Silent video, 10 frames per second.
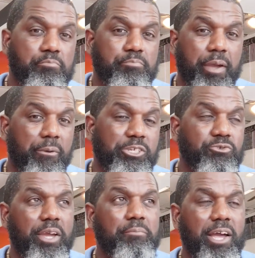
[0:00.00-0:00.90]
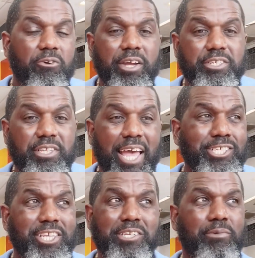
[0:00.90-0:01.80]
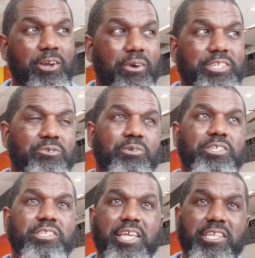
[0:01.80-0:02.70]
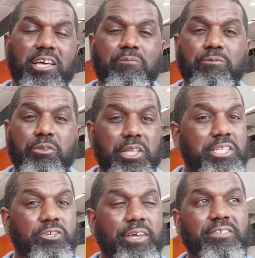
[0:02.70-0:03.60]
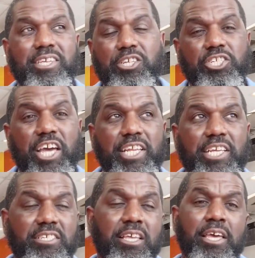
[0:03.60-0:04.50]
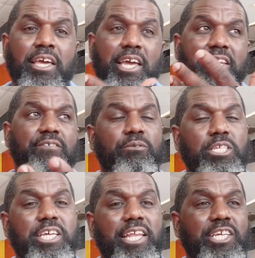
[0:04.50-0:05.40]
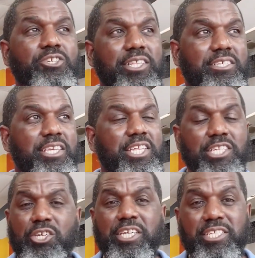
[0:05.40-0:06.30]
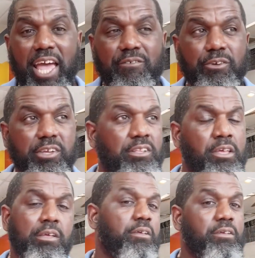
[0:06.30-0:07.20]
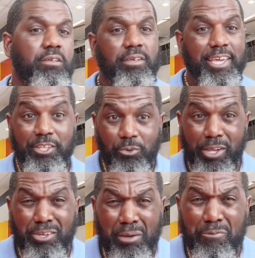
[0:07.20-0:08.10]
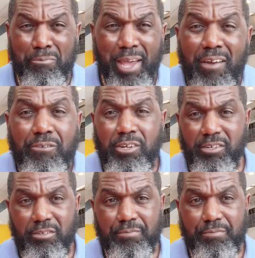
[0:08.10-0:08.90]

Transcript: Bering Strait migration, the say it's migration, which then comes from, then you have to say you're Chinese, and then from the Chinese, you have to say that you're East African. Either way, you're coming from Africa.